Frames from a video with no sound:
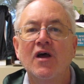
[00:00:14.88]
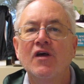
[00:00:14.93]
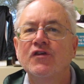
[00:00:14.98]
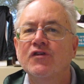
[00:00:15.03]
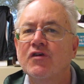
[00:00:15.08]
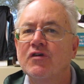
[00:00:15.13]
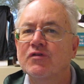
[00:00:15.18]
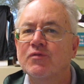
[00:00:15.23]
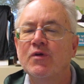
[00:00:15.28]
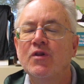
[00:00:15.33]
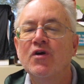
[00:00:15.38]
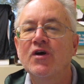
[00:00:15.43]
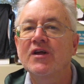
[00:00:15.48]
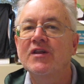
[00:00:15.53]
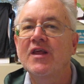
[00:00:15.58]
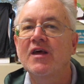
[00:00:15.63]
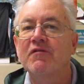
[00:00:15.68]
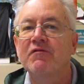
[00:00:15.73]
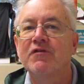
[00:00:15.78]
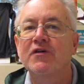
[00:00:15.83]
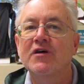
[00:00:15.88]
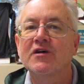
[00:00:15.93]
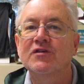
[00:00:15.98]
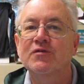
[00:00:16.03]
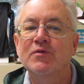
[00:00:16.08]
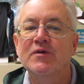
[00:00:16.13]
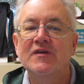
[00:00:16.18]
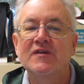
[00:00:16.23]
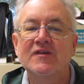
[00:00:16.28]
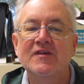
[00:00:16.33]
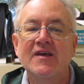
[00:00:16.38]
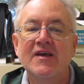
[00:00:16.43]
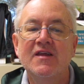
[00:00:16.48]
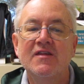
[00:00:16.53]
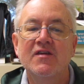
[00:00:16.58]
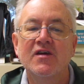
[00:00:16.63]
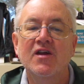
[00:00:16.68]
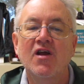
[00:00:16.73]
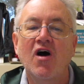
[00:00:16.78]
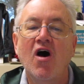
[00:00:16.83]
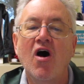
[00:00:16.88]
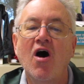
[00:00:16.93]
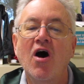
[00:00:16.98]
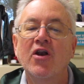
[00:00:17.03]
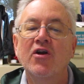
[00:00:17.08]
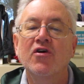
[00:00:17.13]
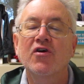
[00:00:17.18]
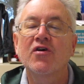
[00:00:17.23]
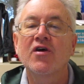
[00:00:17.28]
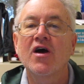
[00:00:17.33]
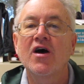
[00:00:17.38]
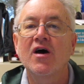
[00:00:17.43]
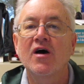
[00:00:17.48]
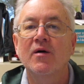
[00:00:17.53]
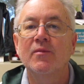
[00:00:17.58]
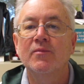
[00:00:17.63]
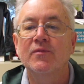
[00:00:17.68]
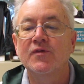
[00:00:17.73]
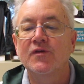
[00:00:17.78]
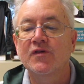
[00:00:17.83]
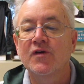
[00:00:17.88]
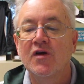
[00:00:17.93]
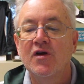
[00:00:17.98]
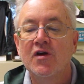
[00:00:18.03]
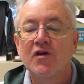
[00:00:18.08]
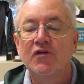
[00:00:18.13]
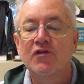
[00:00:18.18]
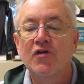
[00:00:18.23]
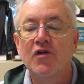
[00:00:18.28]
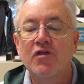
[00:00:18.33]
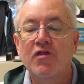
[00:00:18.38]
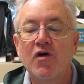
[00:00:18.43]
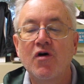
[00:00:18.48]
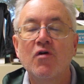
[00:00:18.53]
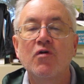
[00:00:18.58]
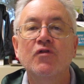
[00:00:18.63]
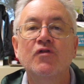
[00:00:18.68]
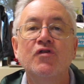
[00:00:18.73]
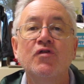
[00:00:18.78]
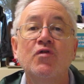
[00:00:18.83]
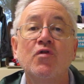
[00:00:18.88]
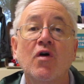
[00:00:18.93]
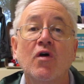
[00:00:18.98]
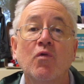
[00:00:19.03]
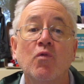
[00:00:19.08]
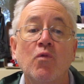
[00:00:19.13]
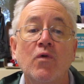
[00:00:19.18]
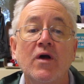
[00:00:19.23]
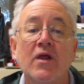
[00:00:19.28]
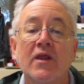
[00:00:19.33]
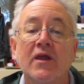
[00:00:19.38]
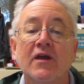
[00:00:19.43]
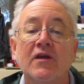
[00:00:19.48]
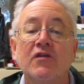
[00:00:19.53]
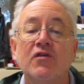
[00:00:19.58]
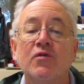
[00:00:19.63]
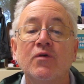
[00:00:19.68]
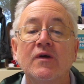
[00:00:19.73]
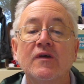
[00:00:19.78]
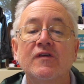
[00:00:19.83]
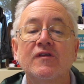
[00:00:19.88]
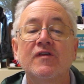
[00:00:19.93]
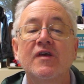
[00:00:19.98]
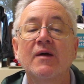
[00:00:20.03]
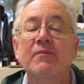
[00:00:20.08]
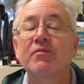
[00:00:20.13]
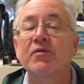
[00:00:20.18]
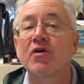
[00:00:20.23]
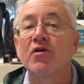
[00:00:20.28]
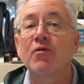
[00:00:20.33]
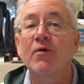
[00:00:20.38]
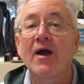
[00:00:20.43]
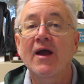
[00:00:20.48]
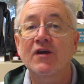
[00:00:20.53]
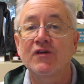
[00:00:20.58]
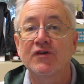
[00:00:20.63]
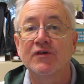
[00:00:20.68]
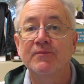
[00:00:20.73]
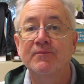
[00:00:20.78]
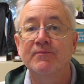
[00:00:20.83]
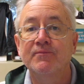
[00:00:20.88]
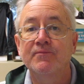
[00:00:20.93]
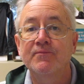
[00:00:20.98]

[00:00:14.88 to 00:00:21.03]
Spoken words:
So as we look at that verse, we see that honor comes to those who are willing to accept correction.